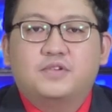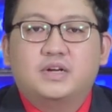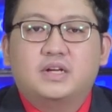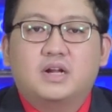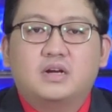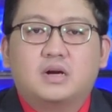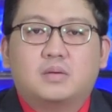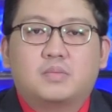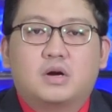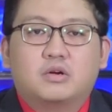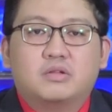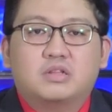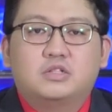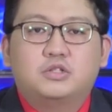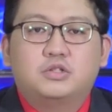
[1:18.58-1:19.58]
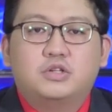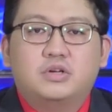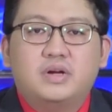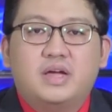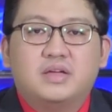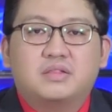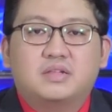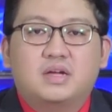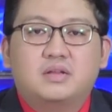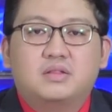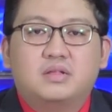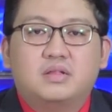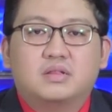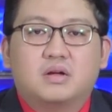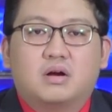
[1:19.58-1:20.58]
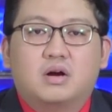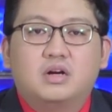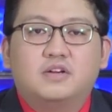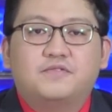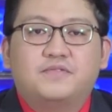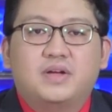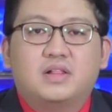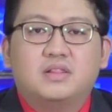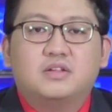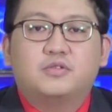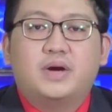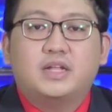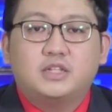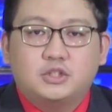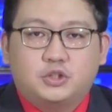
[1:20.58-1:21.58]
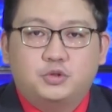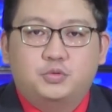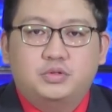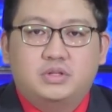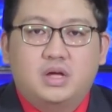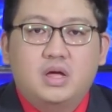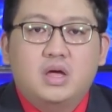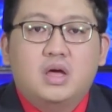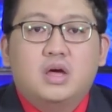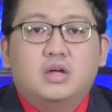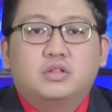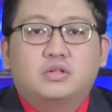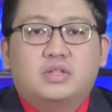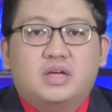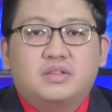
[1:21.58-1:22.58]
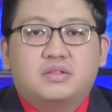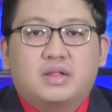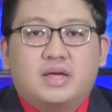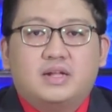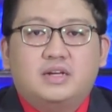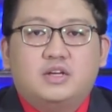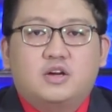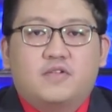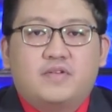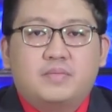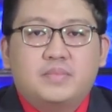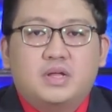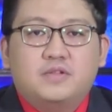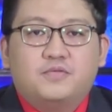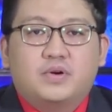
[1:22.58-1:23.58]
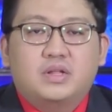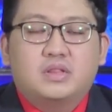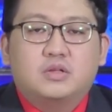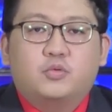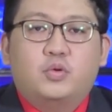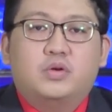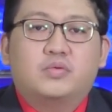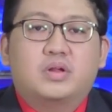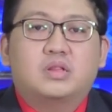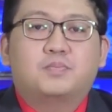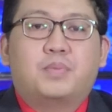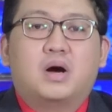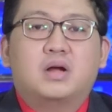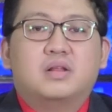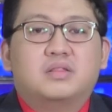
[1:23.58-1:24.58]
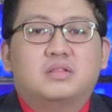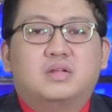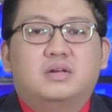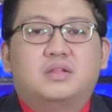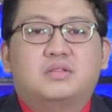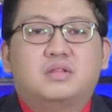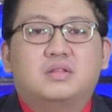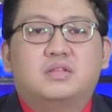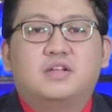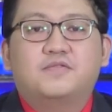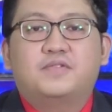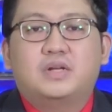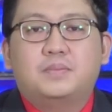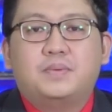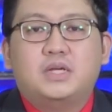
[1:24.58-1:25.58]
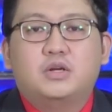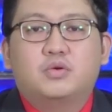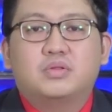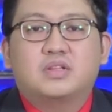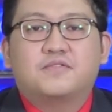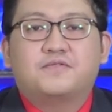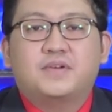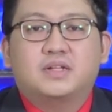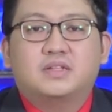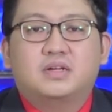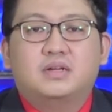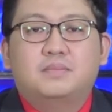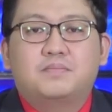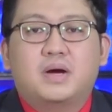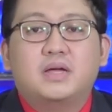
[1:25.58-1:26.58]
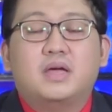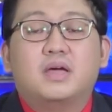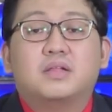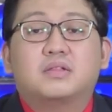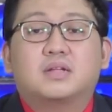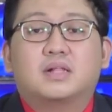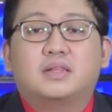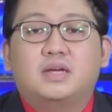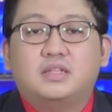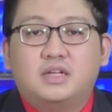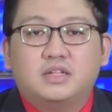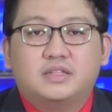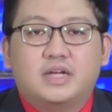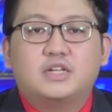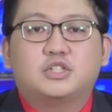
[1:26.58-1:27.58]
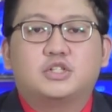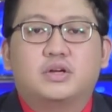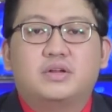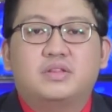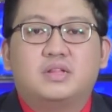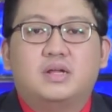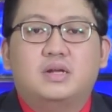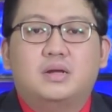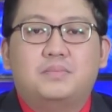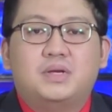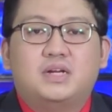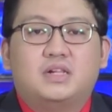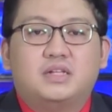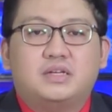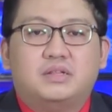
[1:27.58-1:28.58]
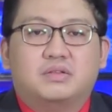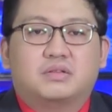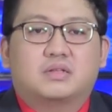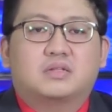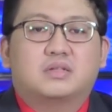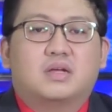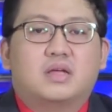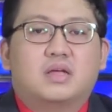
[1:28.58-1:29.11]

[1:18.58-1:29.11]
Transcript: Ferdinand R. Marcos Jr. extends his heartfelt gratitude to the Israeli government for its quick response in assisting Filipinos affected by escalating tensions in the Middle East.